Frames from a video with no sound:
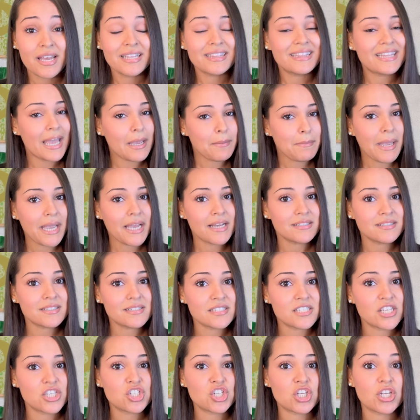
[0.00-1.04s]
They make a
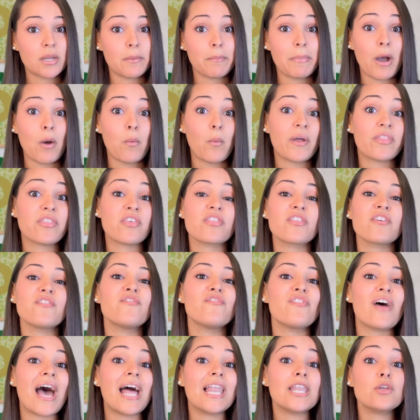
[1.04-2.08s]
decision about whether the
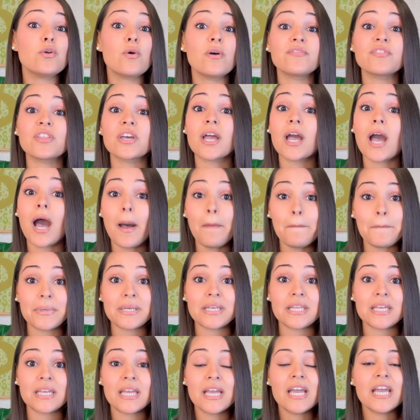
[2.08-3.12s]
value of the
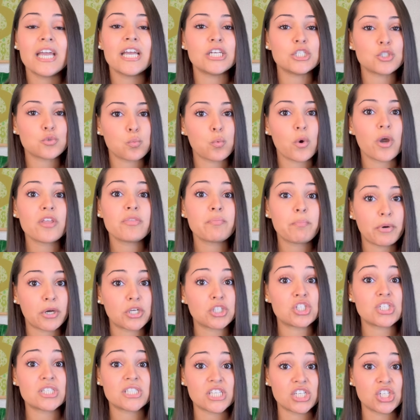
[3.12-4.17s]
company is worth
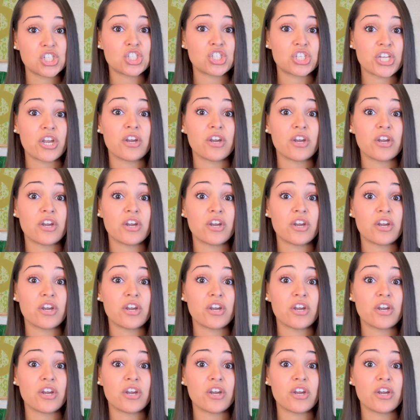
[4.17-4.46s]
purchasing share